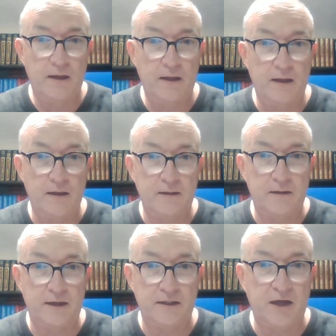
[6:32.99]
and,
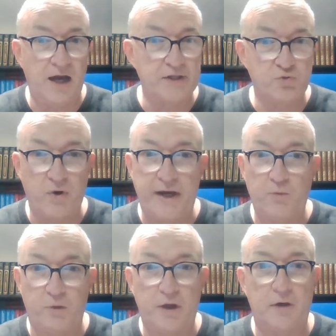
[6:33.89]
uh, and God's right
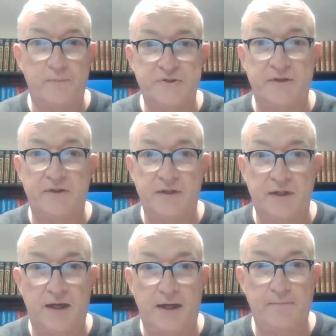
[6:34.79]
100% of the
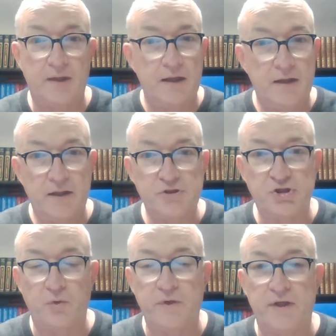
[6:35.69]
time, that's
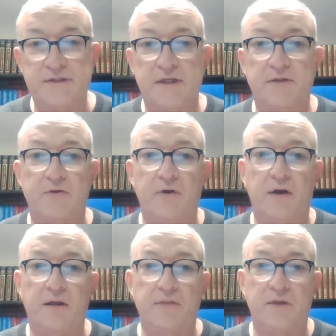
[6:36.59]
showing us that they're,
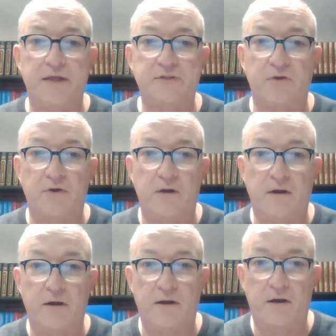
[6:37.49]
these are,
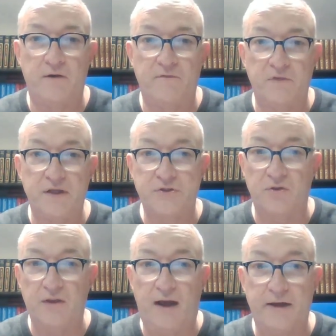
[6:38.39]
uh, these
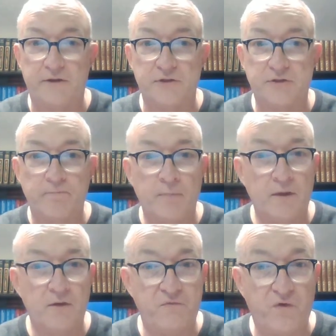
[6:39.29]
are liars,
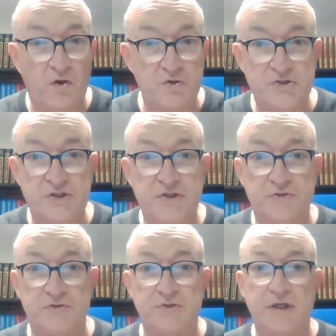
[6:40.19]
they're false
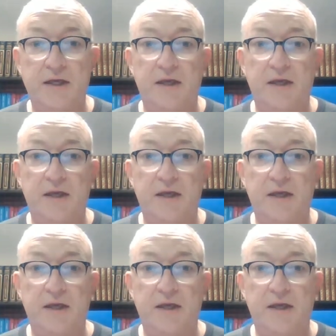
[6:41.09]
teachers,